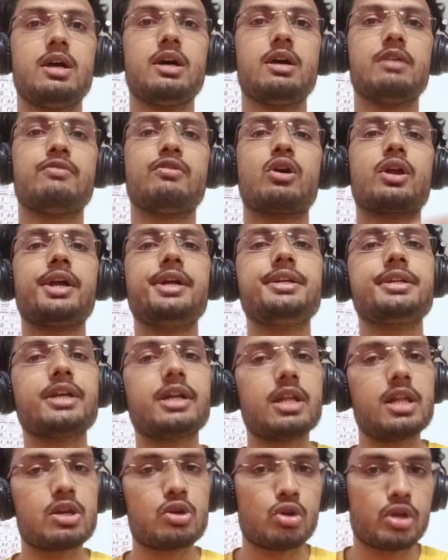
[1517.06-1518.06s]
For
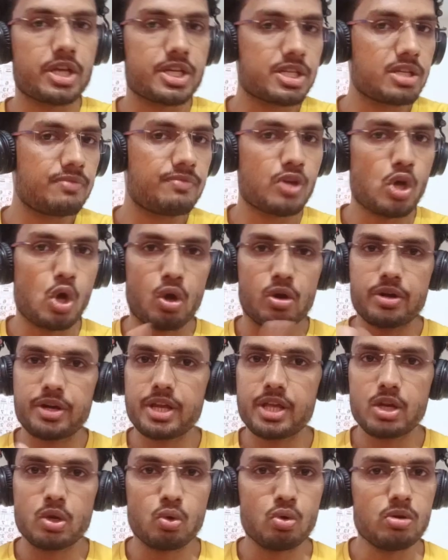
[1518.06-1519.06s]
internal rotation, we
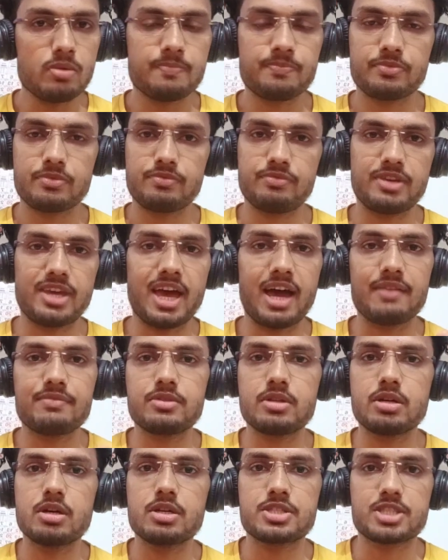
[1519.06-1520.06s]
already know we have
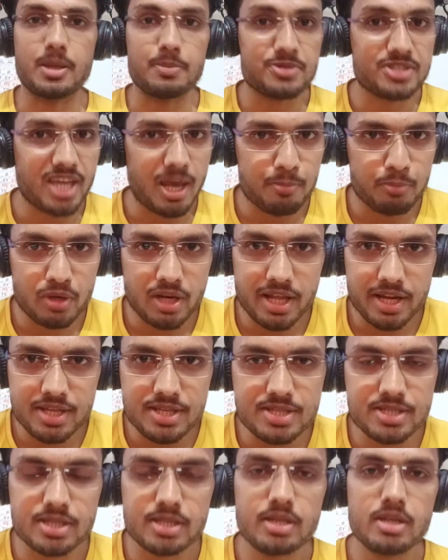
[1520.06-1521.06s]
the
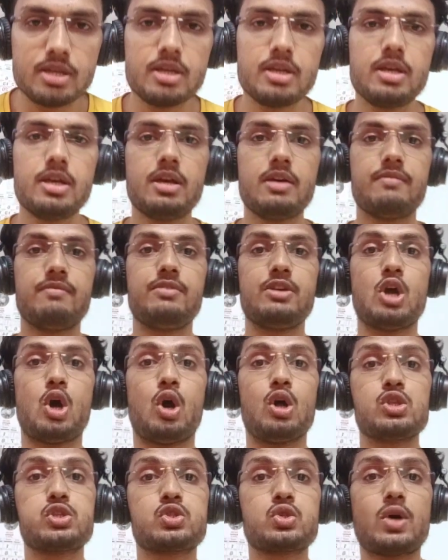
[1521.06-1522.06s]
subscapularis, we
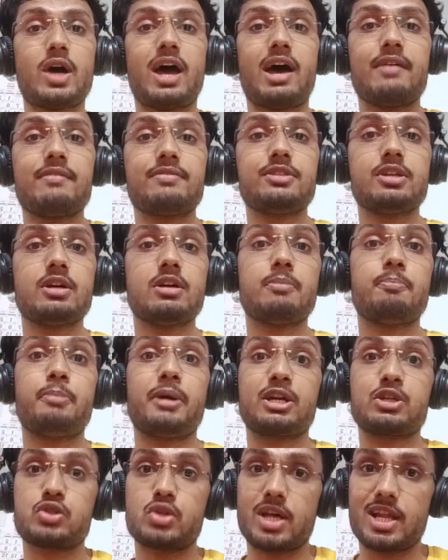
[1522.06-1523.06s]
also have the
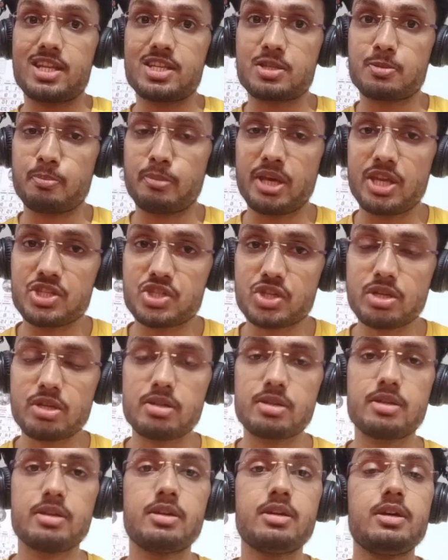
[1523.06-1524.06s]
pectoralis
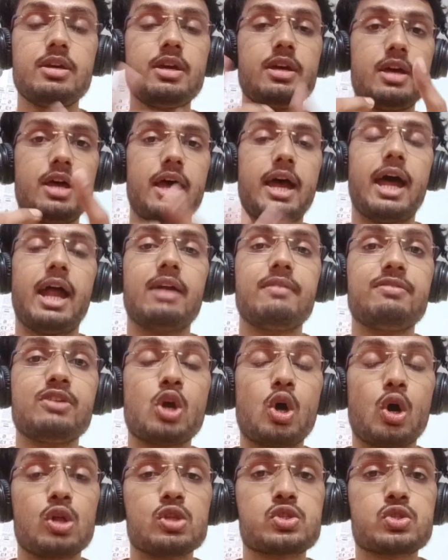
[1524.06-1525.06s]
major, and we
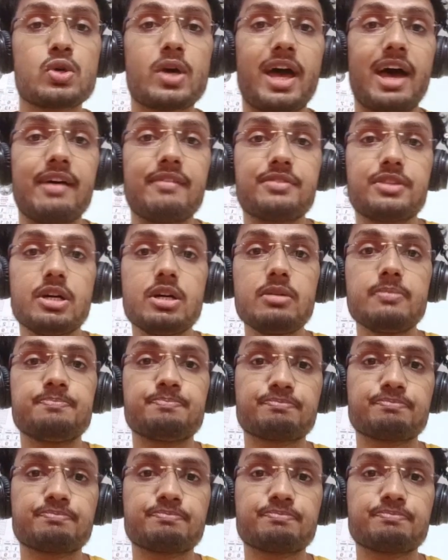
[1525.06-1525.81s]
also have the